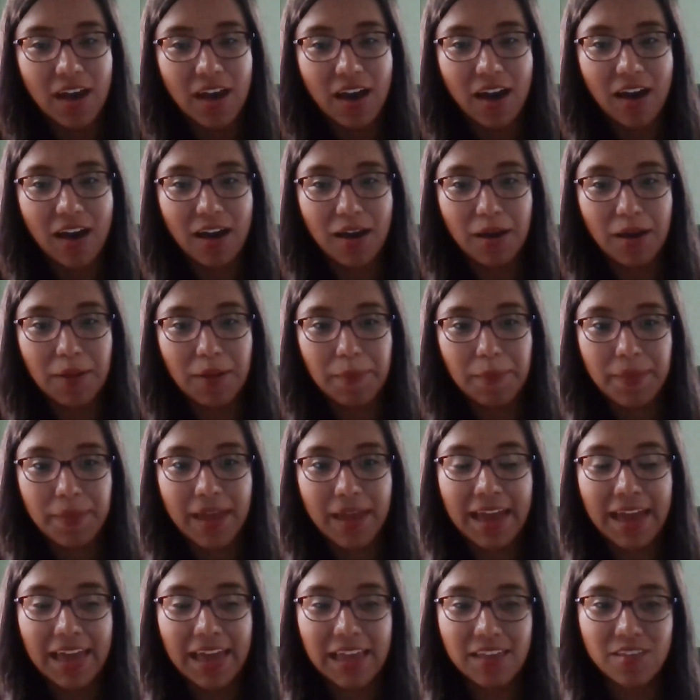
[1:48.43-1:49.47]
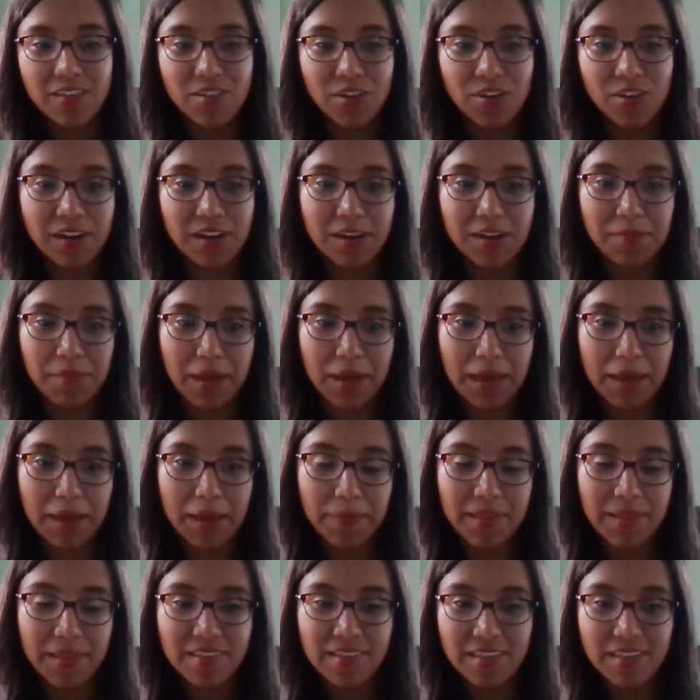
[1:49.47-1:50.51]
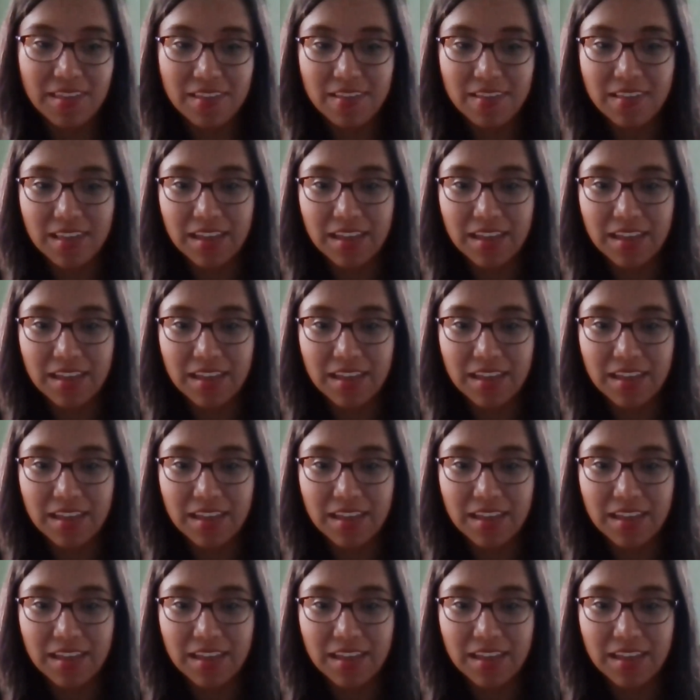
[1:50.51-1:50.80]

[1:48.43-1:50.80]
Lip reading: I started my business